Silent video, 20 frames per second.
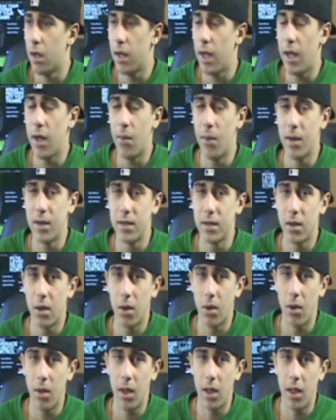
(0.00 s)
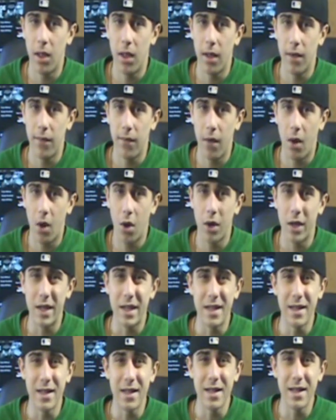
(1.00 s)

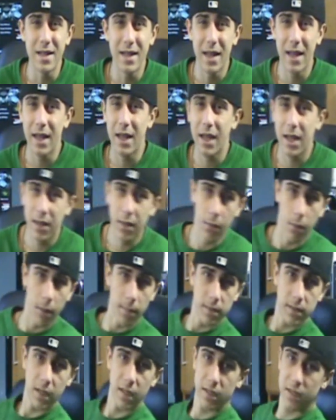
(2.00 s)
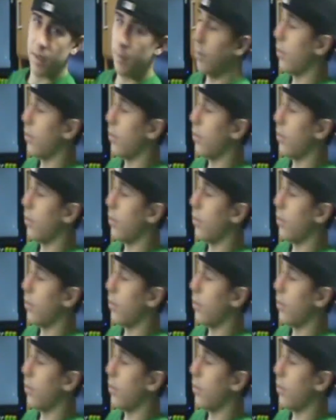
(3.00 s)
KONTROLFREEK. Their website's